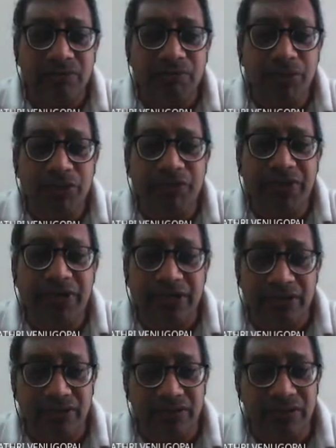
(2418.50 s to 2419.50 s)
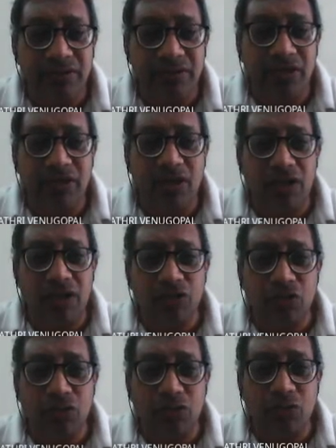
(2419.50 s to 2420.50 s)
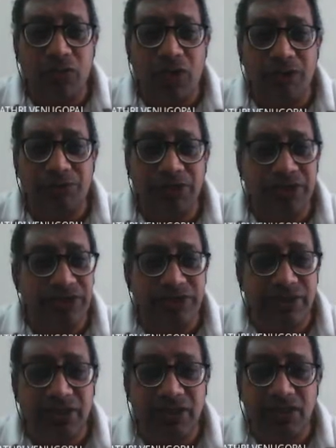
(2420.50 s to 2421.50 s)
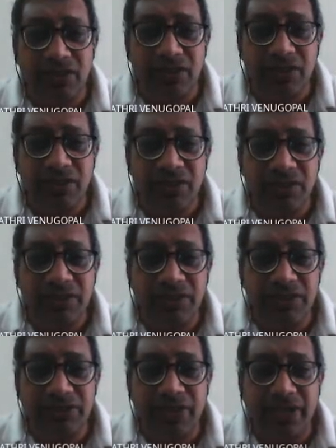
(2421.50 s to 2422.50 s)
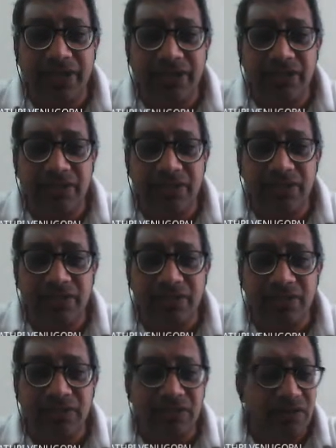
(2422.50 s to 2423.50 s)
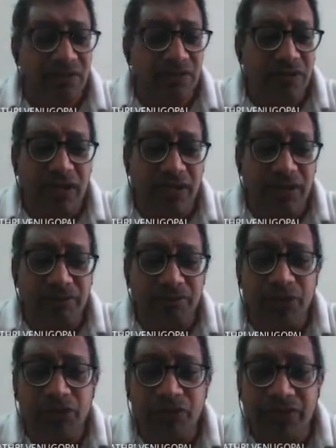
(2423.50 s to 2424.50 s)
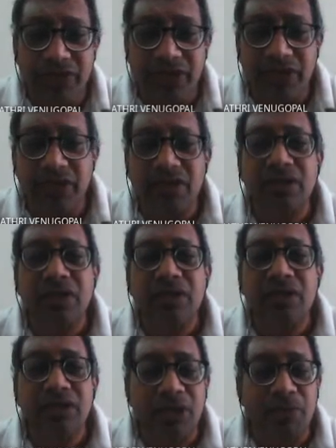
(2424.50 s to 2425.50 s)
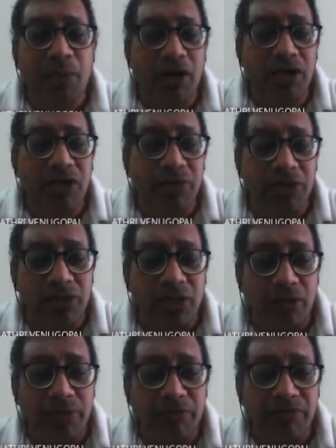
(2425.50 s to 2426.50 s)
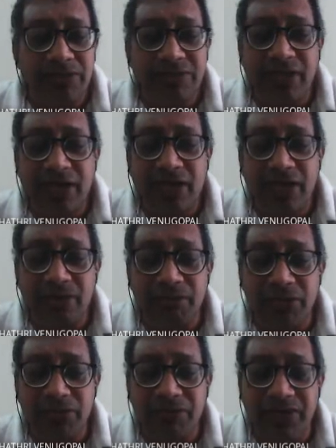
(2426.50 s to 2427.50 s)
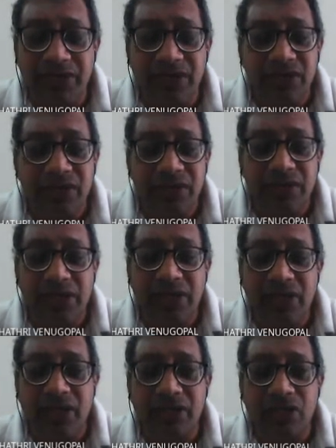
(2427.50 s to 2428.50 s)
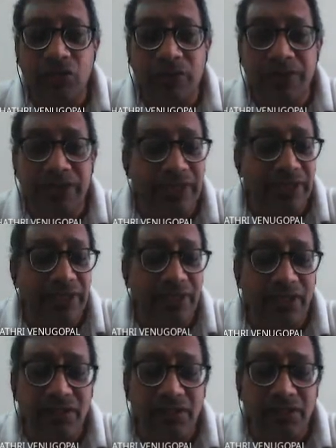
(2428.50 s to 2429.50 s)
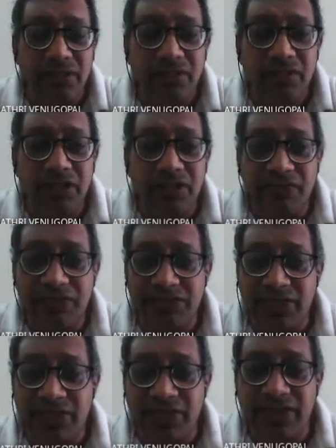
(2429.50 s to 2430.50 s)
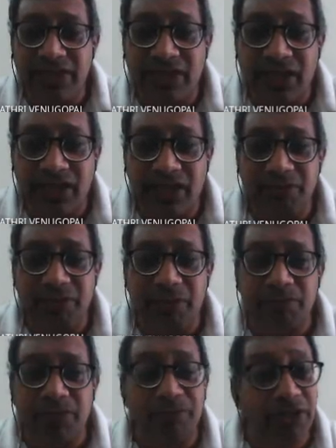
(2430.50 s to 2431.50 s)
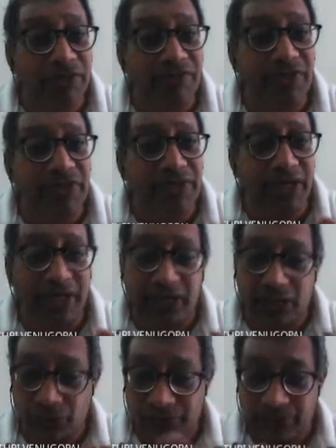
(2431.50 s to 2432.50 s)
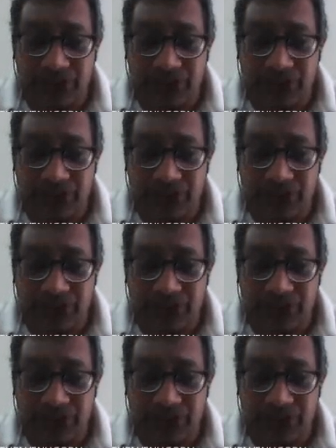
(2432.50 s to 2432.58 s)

between. That also one option is there. It is like random between a bottom and top. If I say random between 10 and 20, it will generate a random number between 10 and 20.